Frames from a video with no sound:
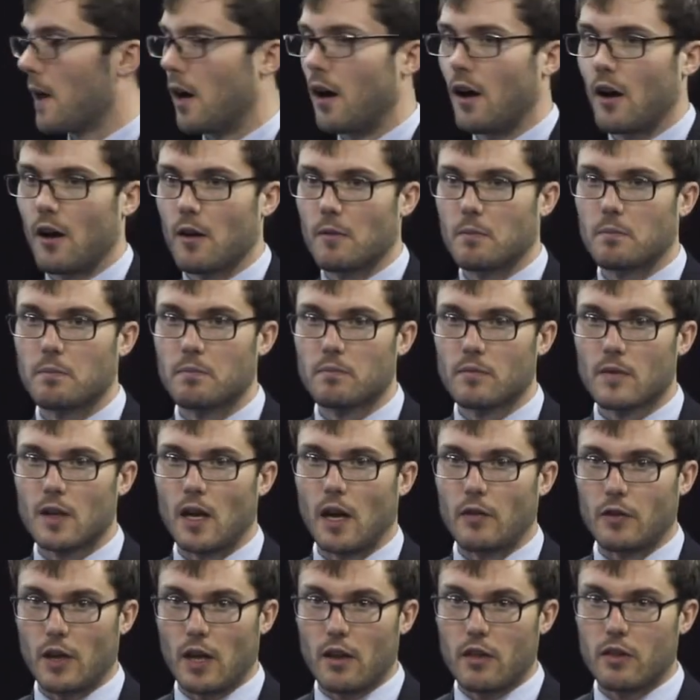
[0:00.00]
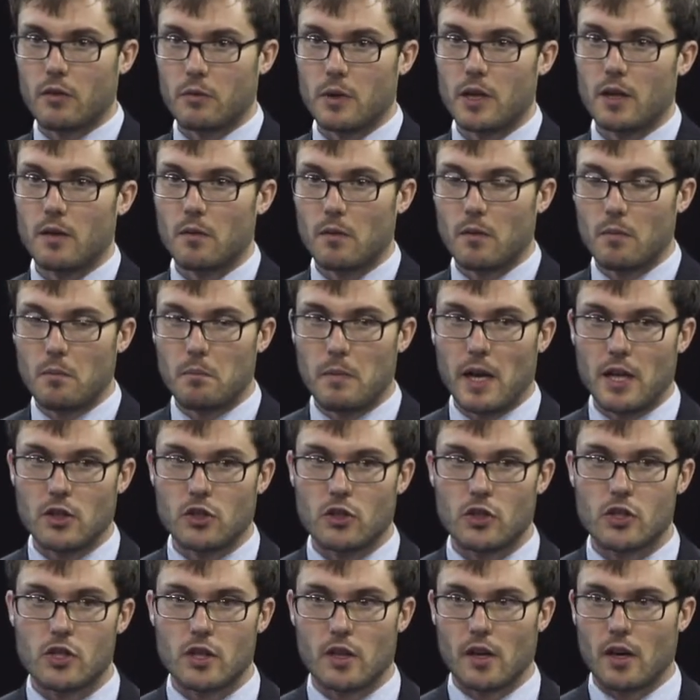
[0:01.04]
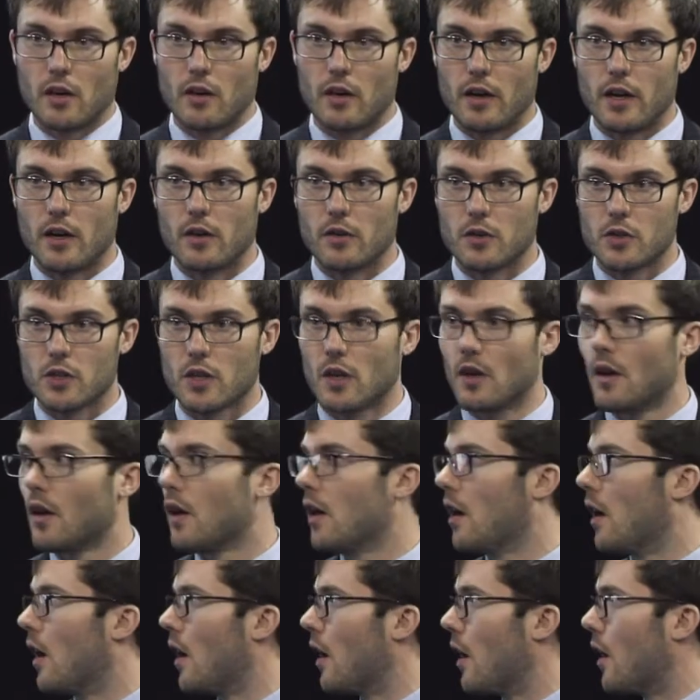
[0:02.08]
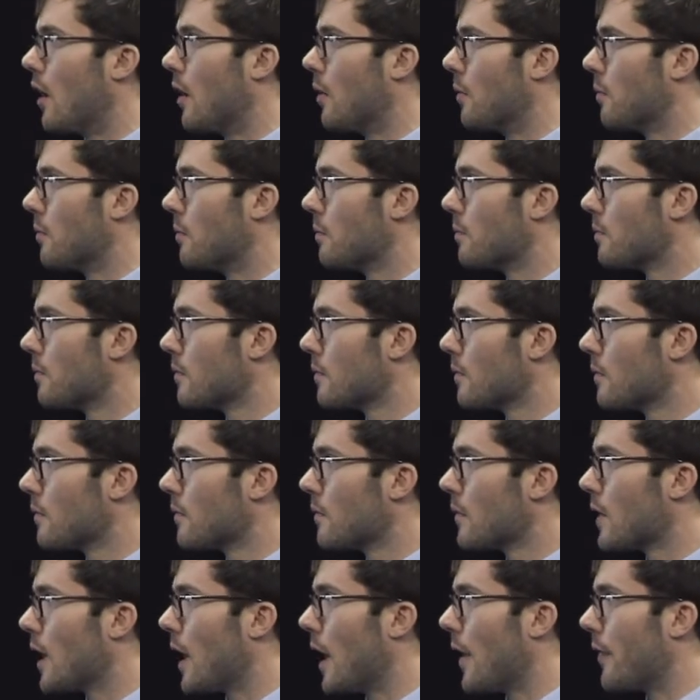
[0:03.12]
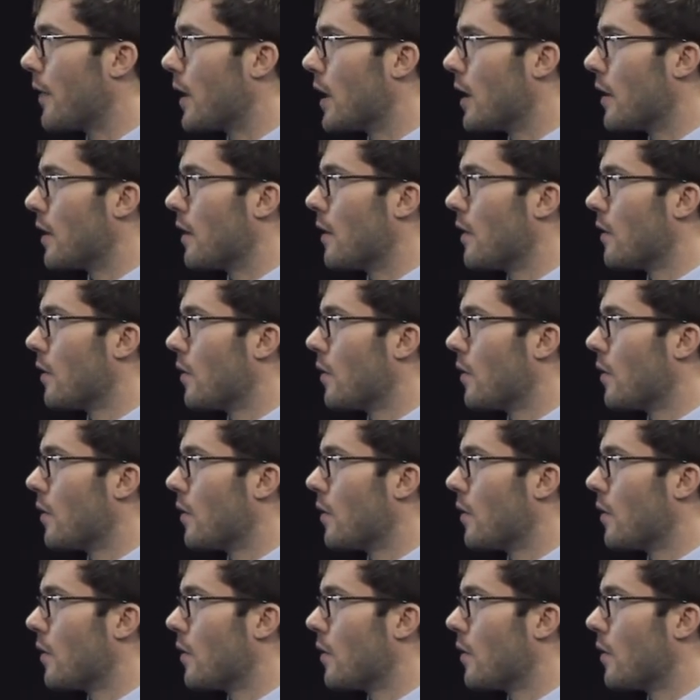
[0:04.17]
I've got 3 major scenarios, and then